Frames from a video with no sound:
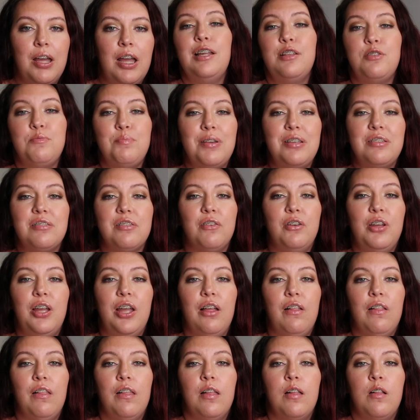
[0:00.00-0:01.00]
It's
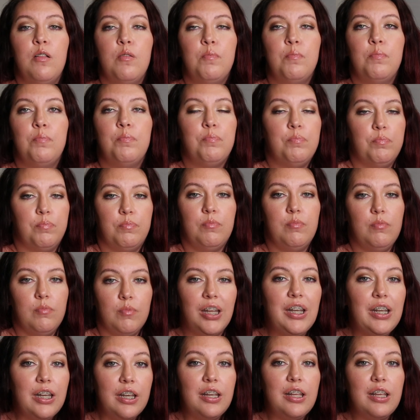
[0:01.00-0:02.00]
basically,
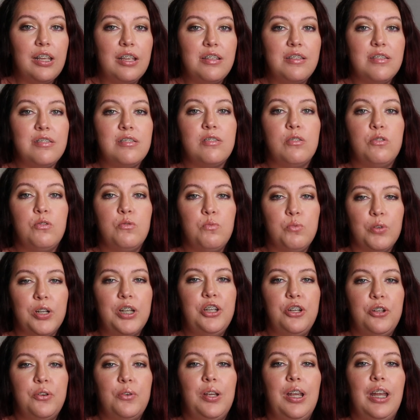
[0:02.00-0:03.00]
and it is,
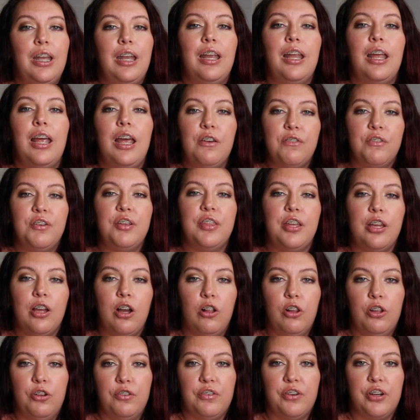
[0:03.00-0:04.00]
redoing everything
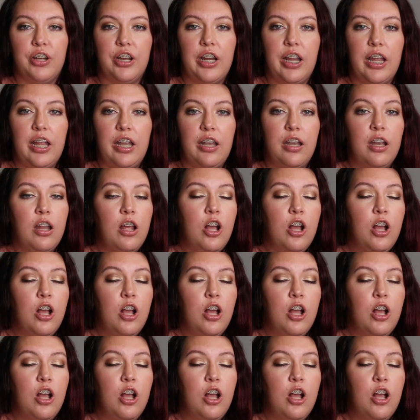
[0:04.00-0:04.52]
all over again.